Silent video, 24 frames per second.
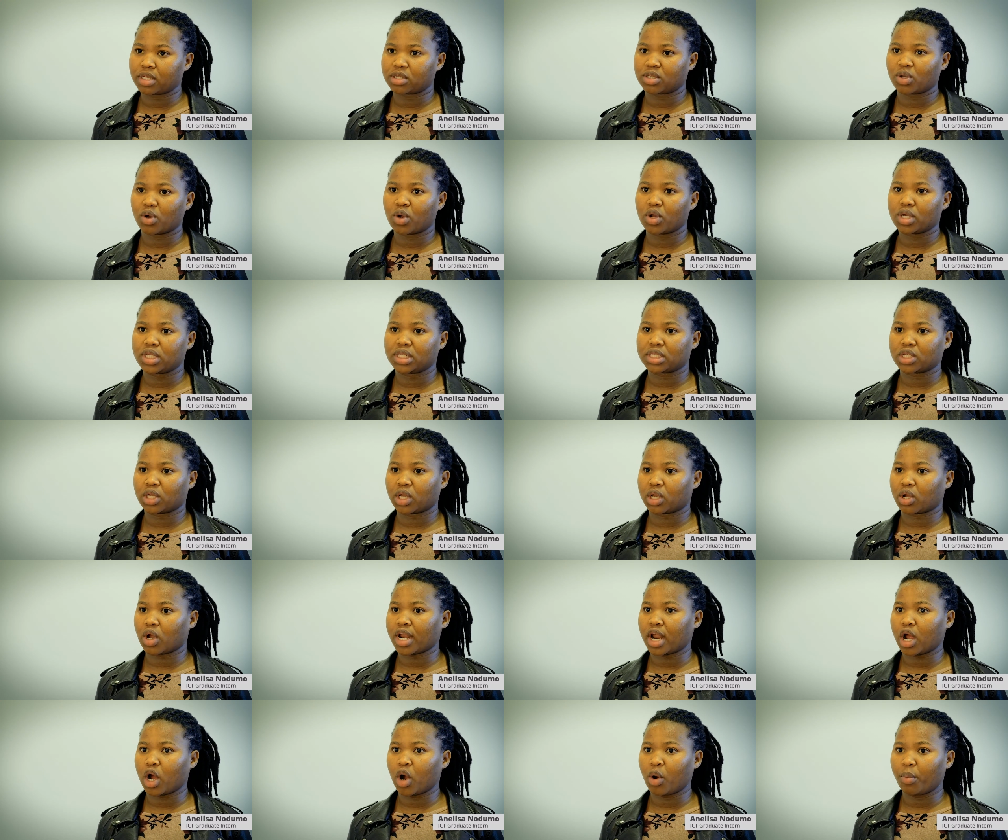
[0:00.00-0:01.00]
so it's
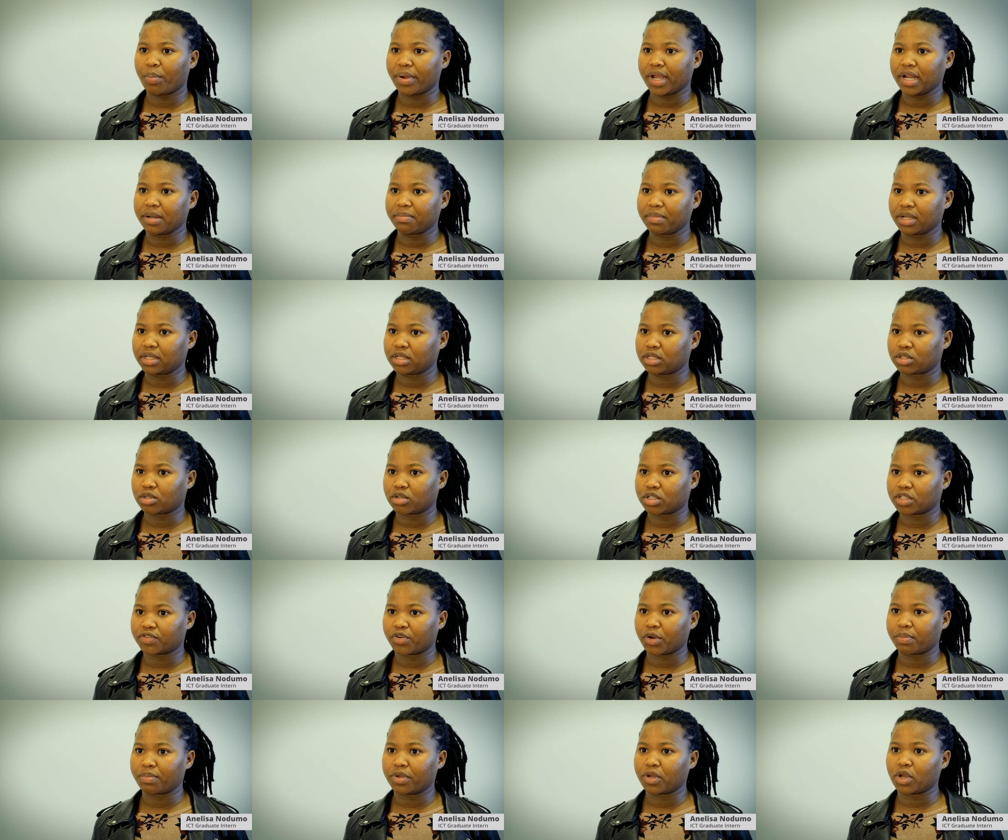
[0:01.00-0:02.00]
going to open many
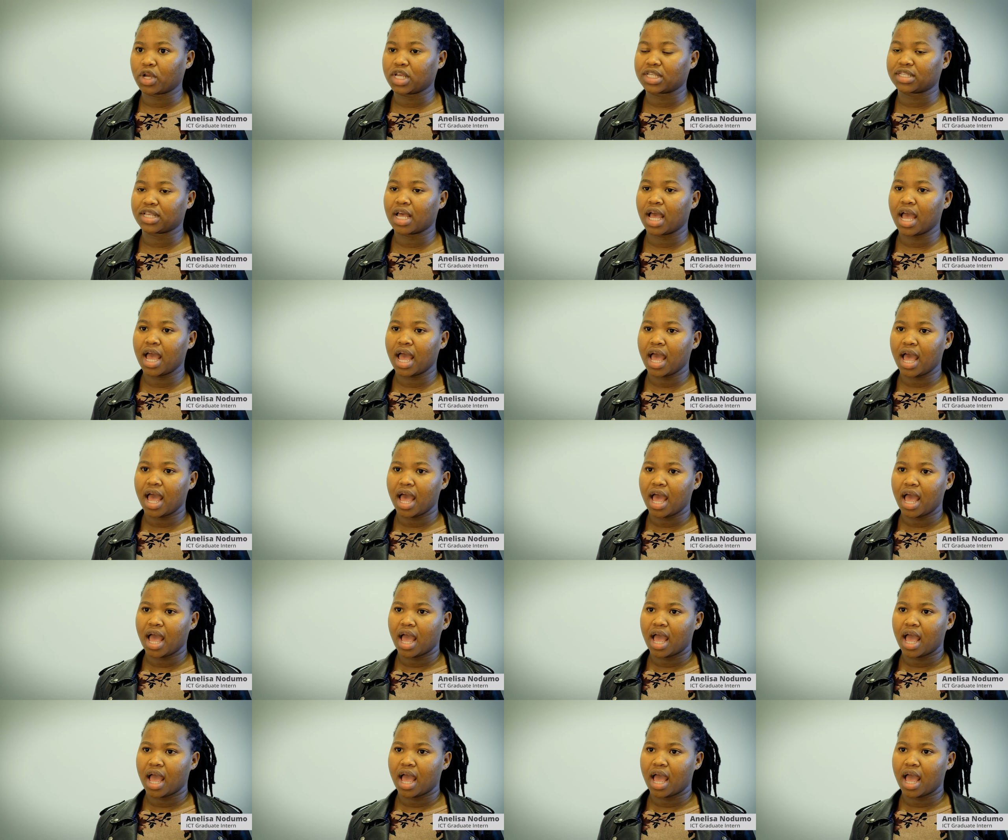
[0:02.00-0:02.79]
doors for me because